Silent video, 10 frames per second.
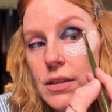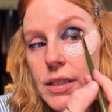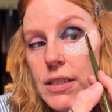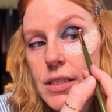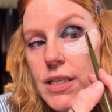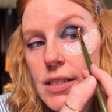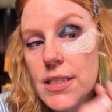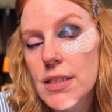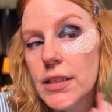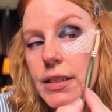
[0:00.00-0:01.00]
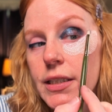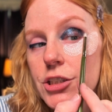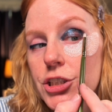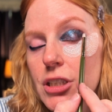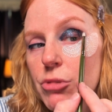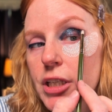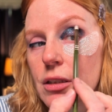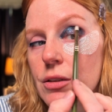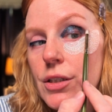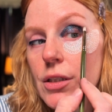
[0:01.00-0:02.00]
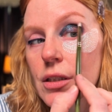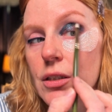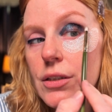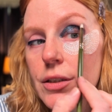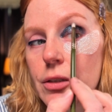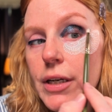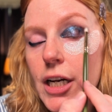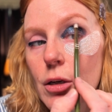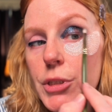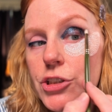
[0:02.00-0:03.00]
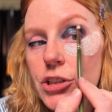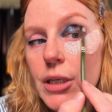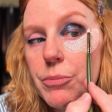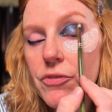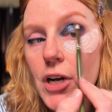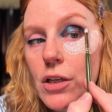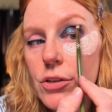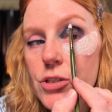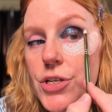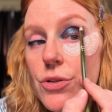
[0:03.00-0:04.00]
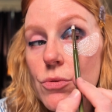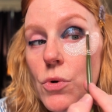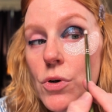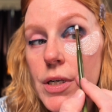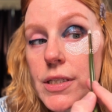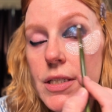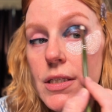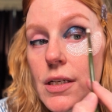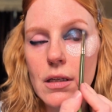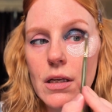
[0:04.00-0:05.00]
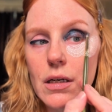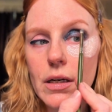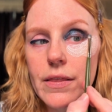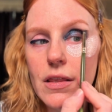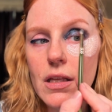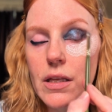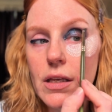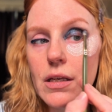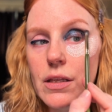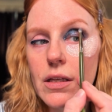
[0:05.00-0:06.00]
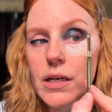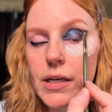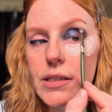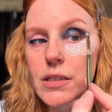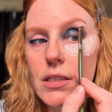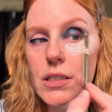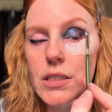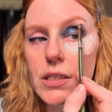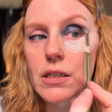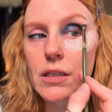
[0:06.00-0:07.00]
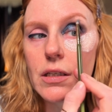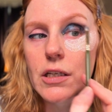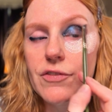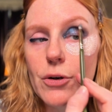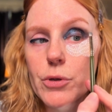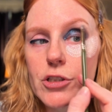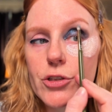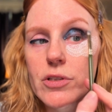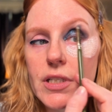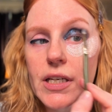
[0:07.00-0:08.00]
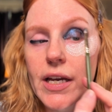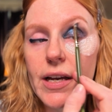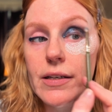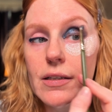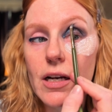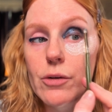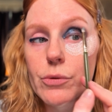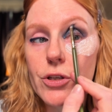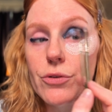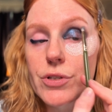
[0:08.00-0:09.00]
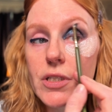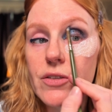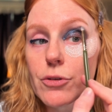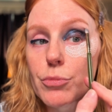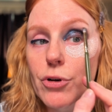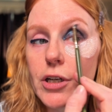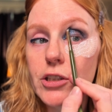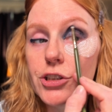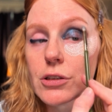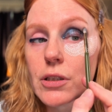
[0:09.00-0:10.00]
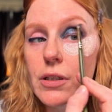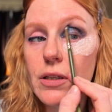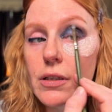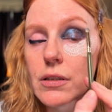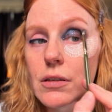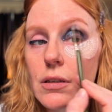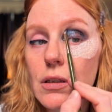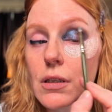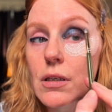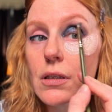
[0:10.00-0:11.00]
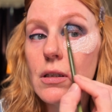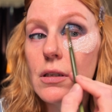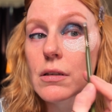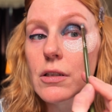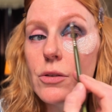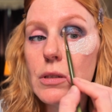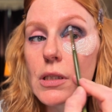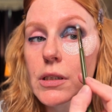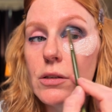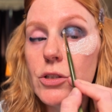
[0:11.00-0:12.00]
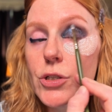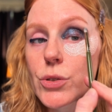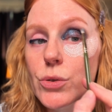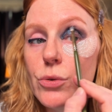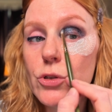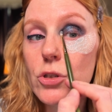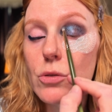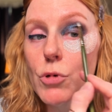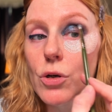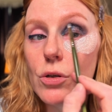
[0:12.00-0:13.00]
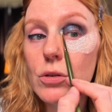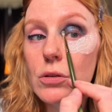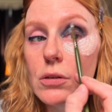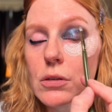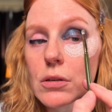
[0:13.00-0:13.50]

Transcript: intensely shimmering look? You know, how much depth of color do you want? I think that if I were to do this again, I would use a different brush. I think that this was a little too small